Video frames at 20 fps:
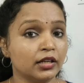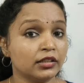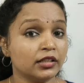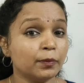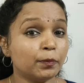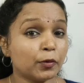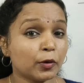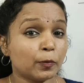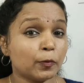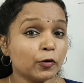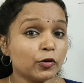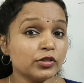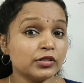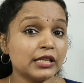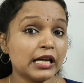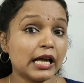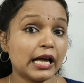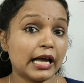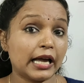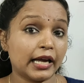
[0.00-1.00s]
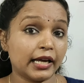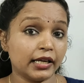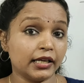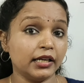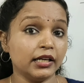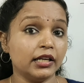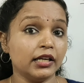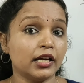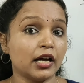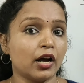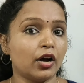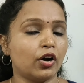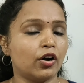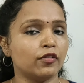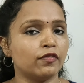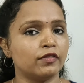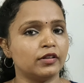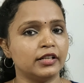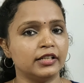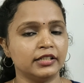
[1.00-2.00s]
They proposed the idea
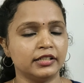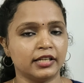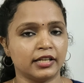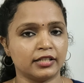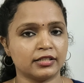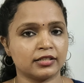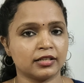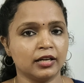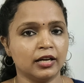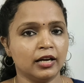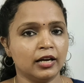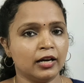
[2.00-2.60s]
of linkage.